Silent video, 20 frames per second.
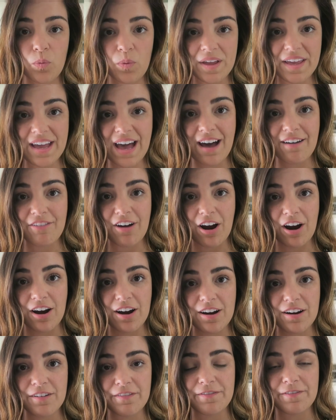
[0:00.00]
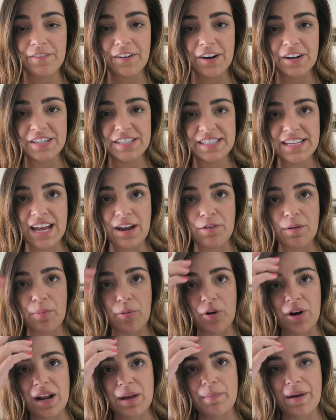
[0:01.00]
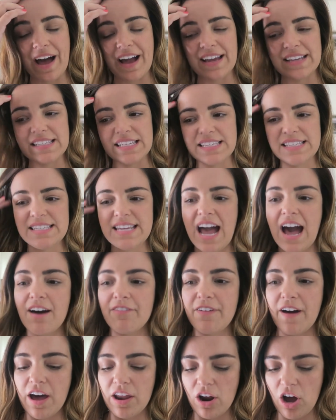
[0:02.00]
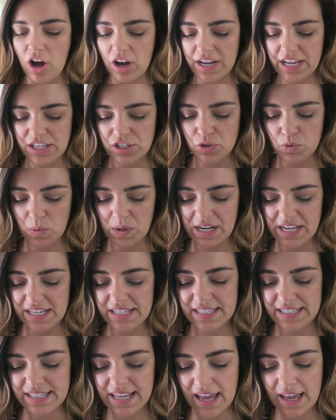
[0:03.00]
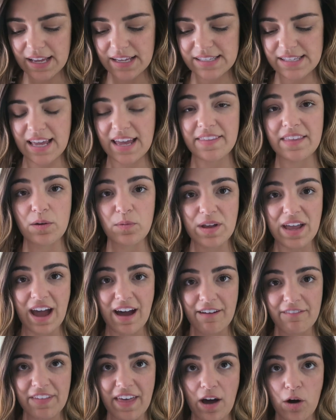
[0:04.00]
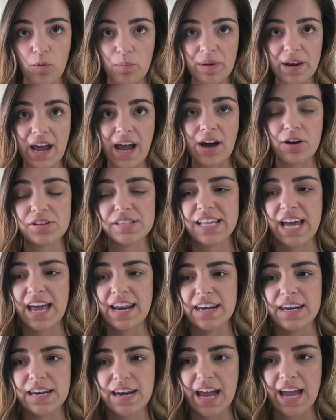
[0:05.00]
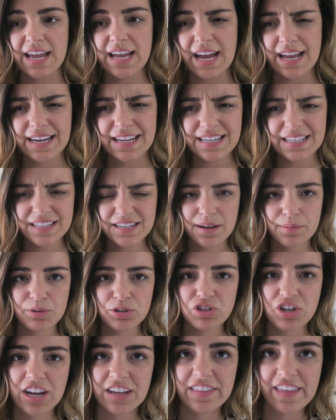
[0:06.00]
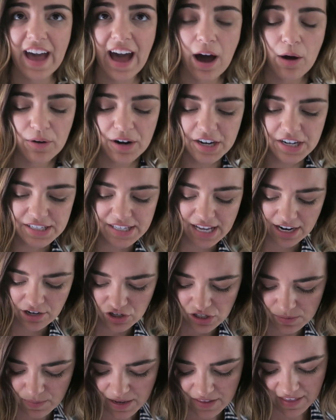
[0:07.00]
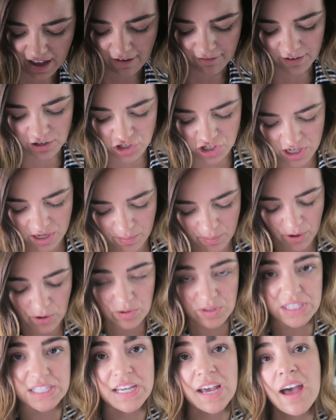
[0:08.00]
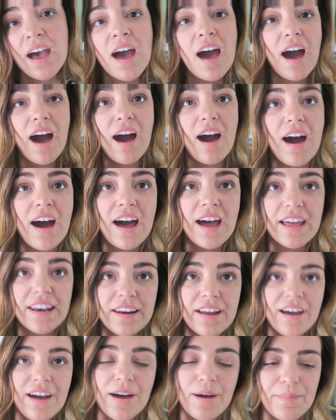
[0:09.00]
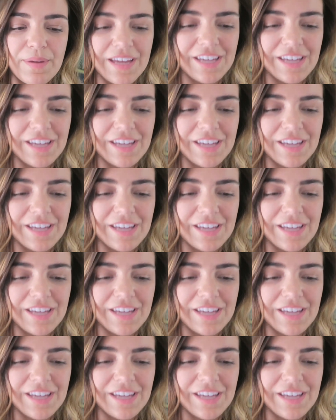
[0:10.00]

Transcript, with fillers: We have our first day reporting back as a staff on August twenty-sixth, and then we have that open house at night. I need to double check the hours. I just made that version to post on um,